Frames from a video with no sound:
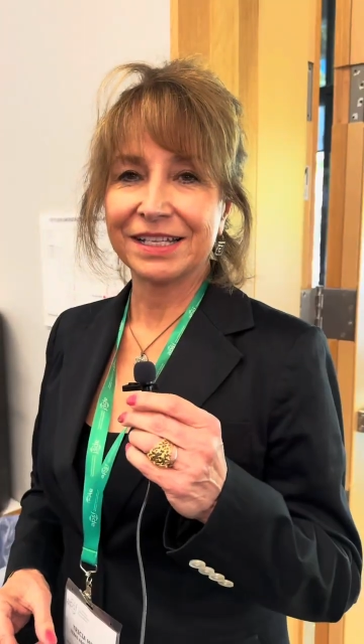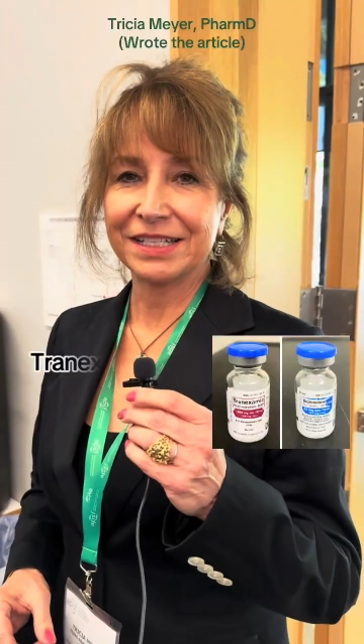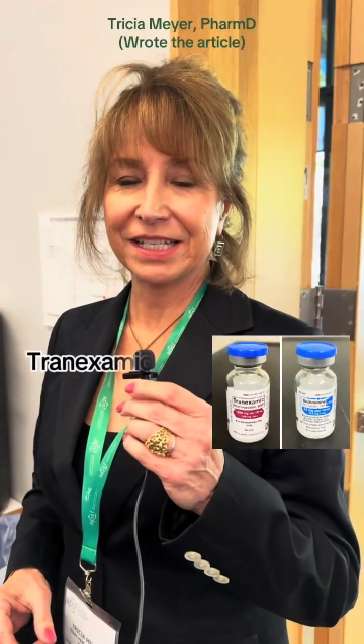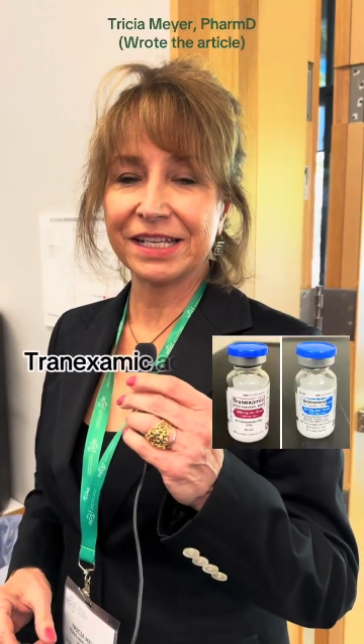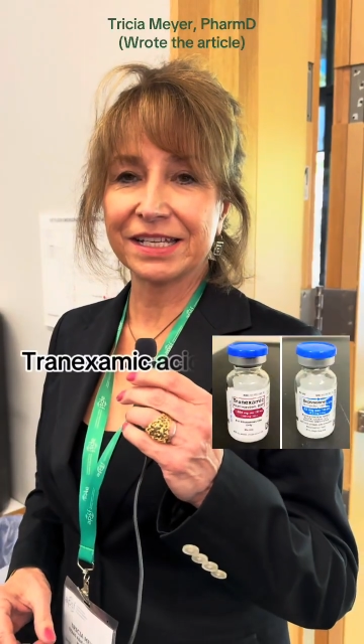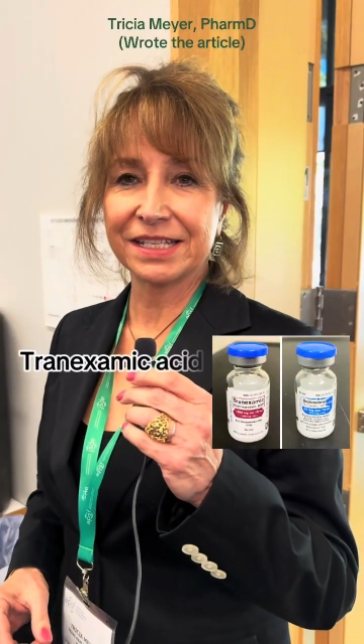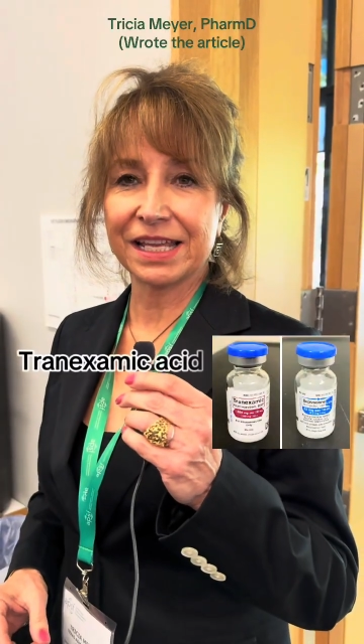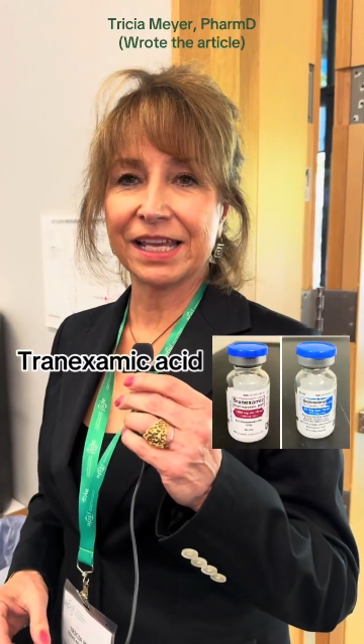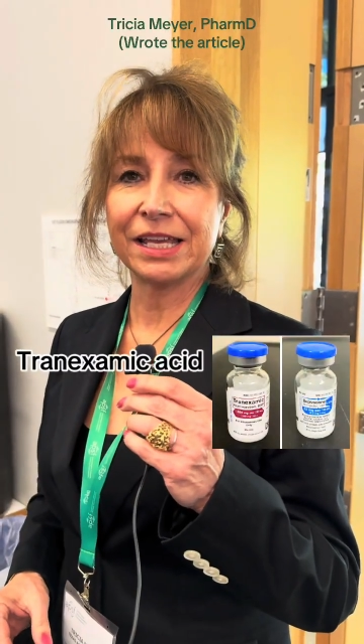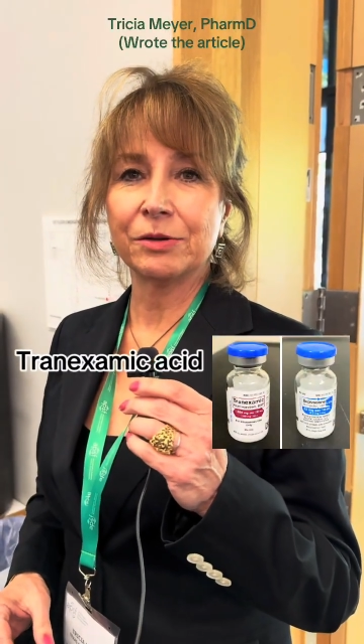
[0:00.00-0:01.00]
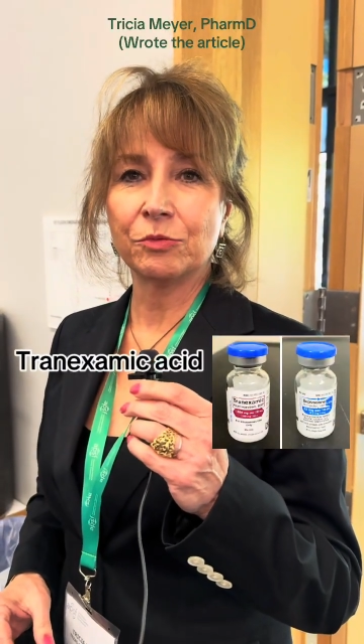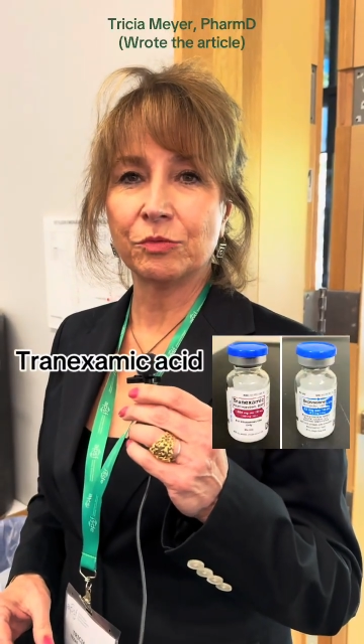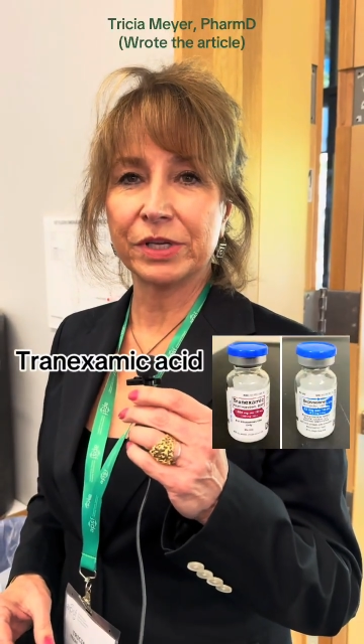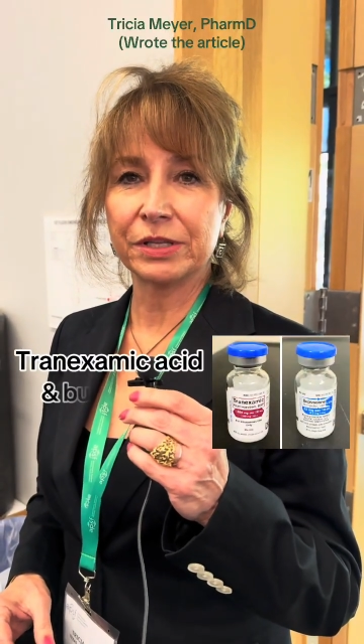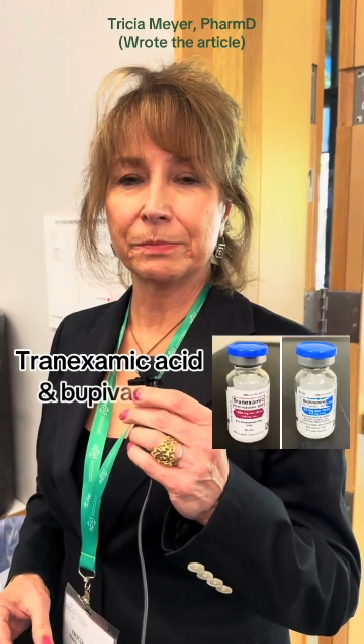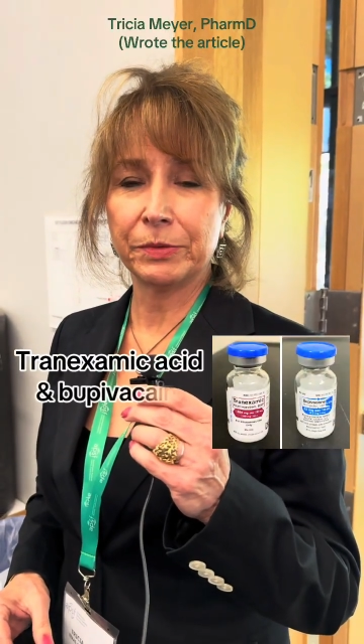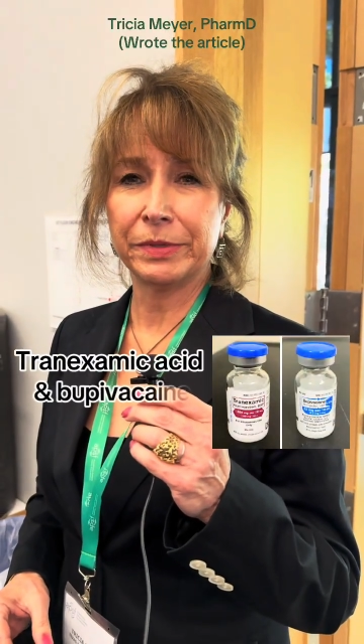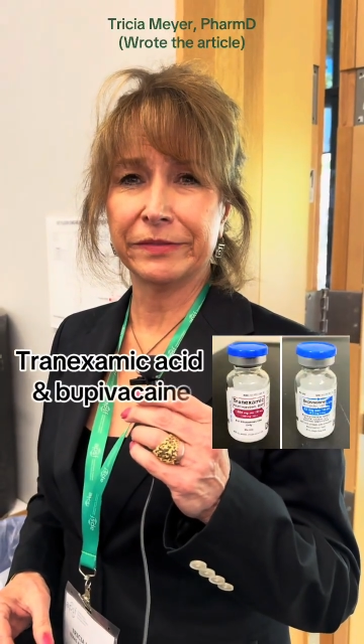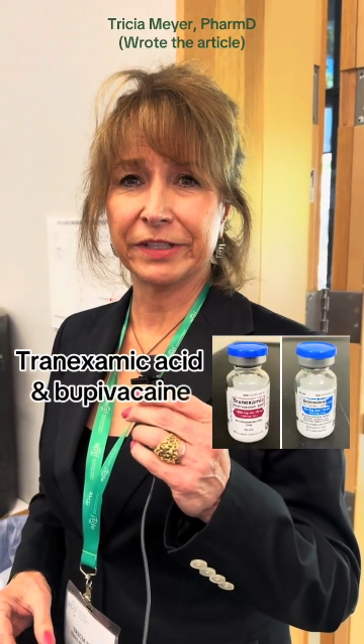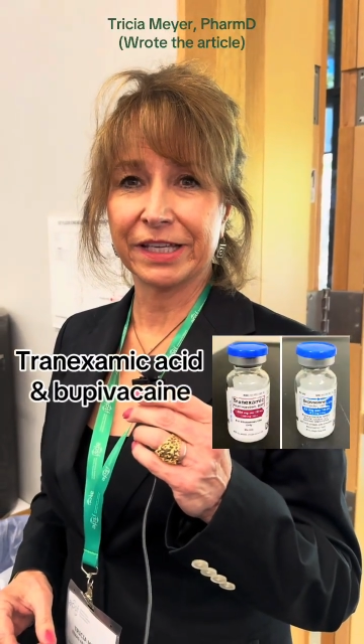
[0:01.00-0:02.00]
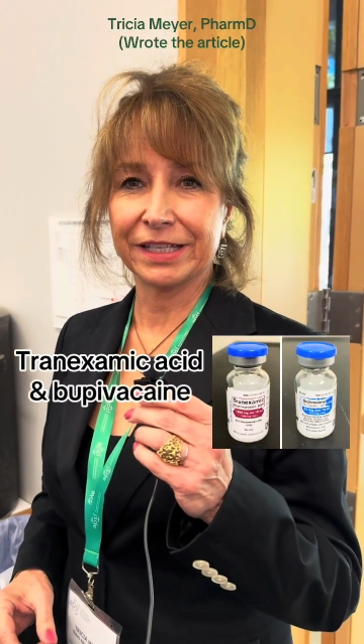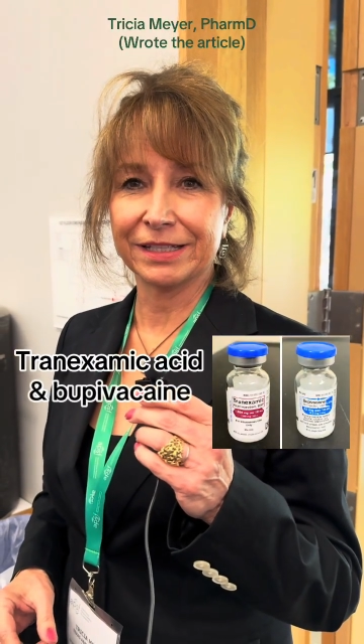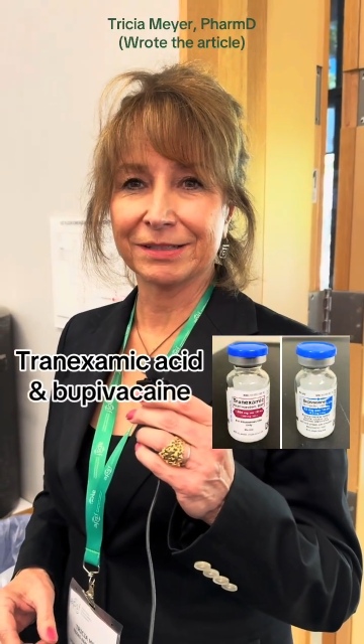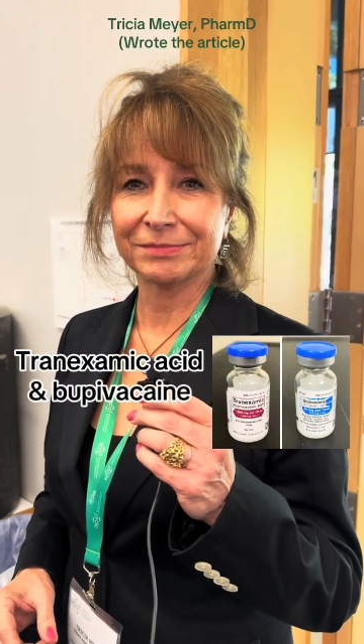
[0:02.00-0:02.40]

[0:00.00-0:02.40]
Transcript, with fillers: T X A with bupivacaine.